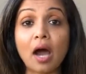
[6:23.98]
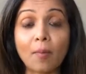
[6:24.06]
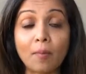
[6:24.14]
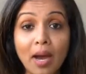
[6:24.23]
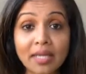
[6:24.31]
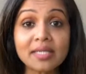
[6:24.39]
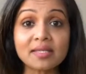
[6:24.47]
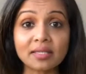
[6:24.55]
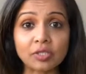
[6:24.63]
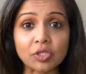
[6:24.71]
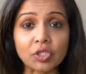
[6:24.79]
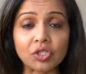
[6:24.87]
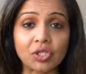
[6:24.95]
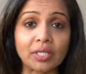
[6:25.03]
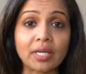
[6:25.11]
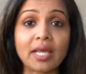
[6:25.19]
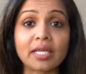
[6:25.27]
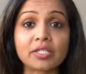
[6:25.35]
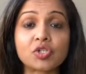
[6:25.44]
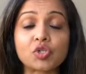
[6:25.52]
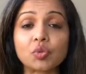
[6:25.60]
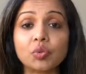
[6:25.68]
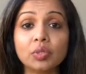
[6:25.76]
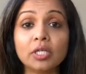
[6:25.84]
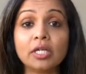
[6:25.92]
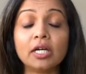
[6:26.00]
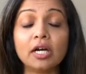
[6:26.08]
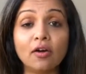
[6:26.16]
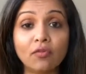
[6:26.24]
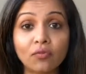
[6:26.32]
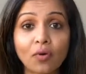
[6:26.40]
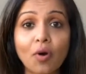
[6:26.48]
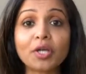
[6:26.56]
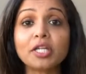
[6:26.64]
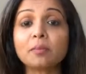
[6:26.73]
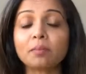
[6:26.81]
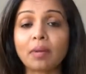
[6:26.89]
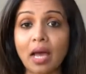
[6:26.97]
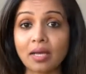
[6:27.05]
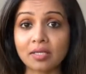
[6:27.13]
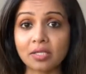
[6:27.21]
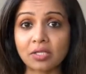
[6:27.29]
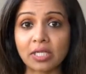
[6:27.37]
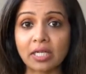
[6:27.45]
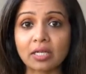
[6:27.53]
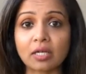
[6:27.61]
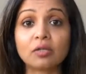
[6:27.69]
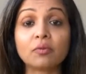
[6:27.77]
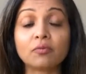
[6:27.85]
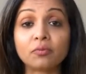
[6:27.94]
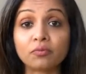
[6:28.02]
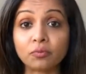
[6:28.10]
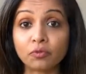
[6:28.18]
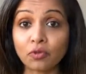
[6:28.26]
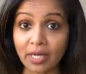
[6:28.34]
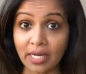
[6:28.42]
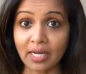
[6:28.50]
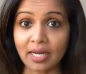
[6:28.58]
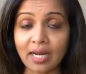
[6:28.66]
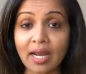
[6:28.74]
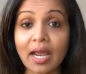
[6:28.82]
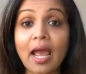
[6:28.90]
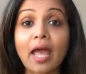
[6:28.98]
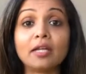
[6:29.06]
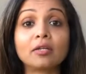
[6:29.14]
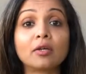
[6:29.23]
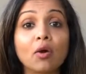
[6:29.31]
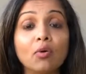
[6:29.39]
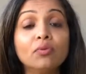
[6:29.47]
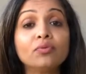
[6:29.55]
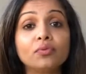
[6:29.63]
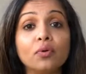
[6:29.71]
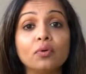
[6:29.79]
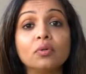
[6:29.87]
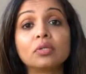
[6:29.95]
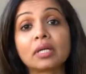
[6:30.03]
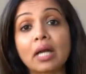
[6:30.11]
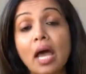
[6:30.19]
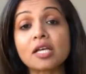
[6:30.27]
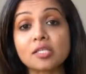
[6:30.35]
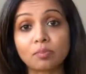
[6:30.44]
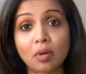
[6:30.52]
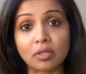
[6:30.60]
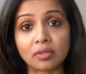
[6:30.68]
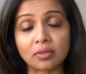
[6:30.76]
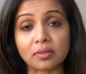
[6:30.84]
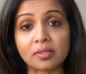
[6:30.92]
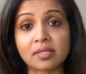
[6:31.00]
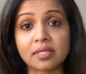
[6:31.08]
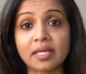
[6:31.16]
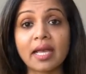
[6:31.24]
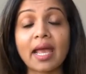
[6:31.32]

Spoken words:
My suggestion is to avoid plastic fully and go for glass bottles